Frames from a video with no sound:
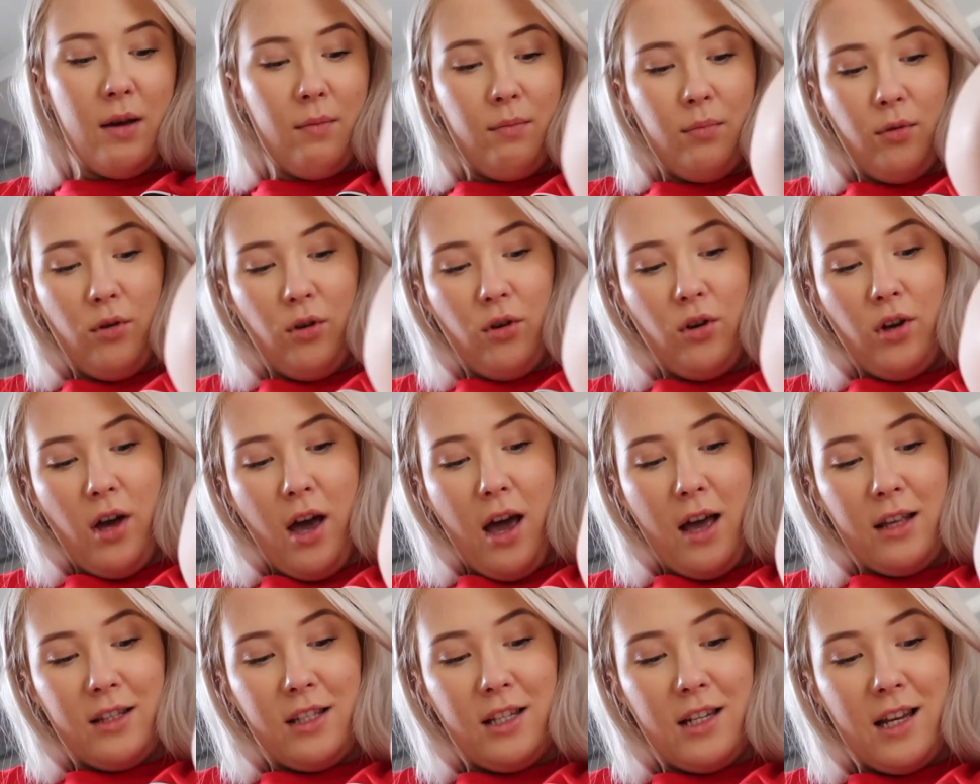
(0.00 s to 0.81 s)

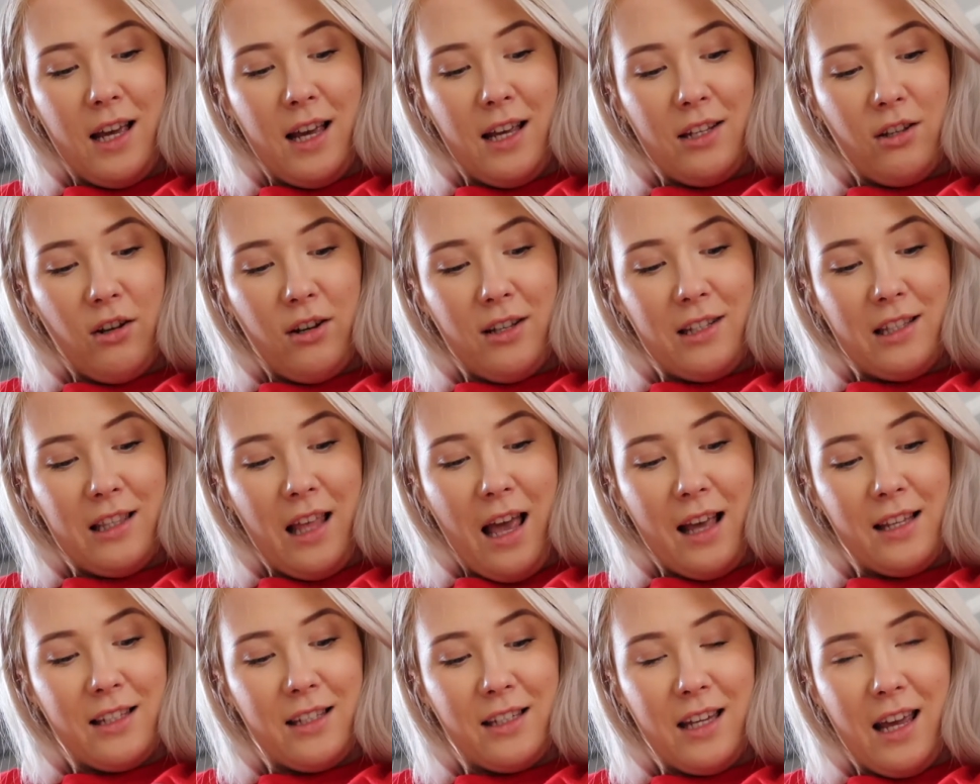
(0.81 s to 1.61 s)
But today it's on its
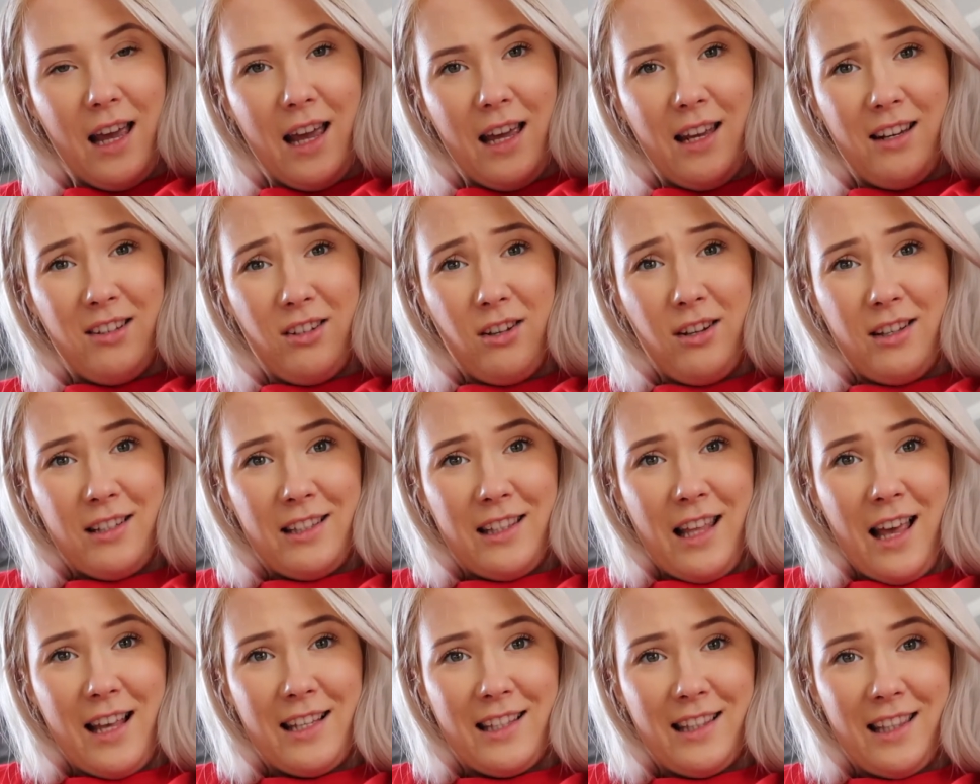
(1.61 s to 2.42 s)
last day, it's on its
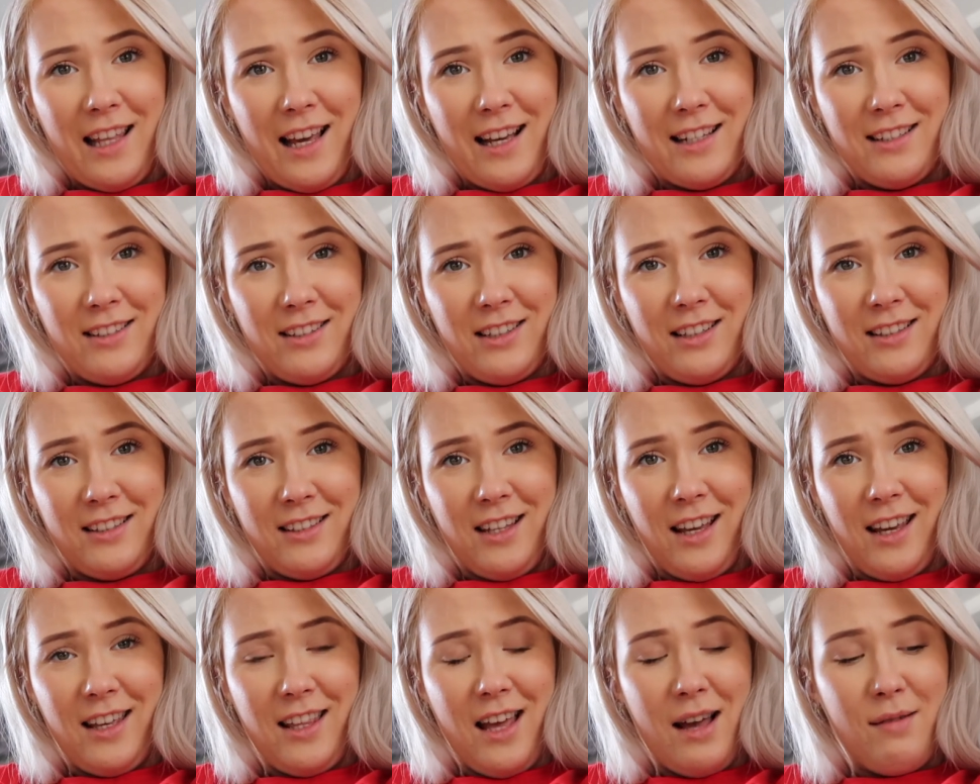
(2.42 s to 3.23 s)
last leg, I'll
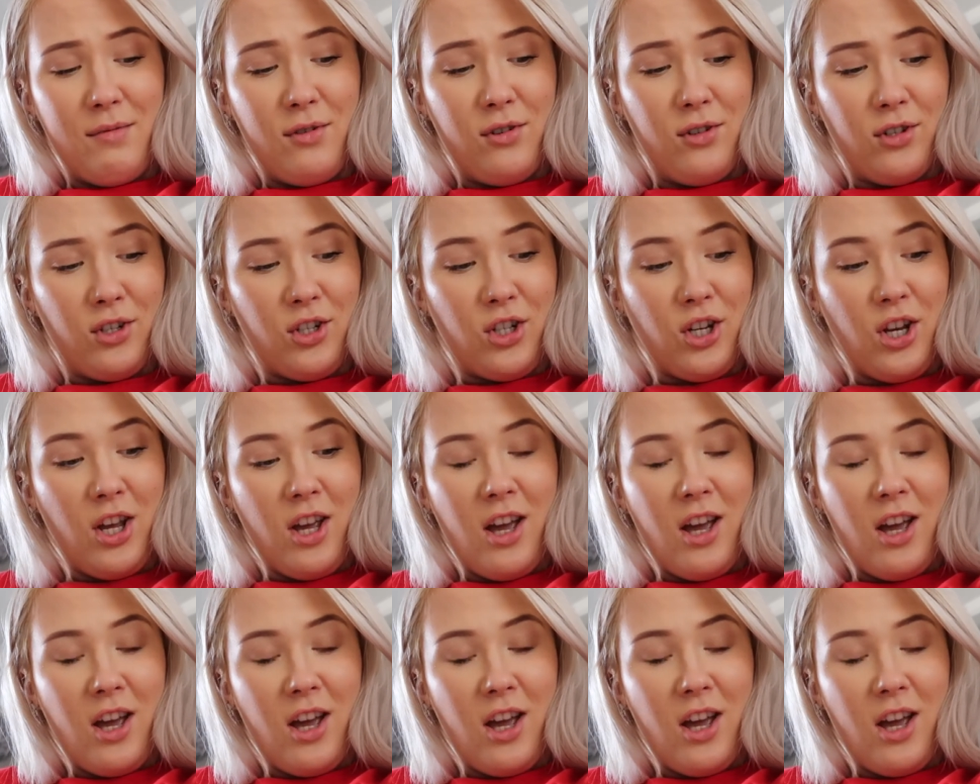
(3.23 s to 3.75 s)
tell you that much.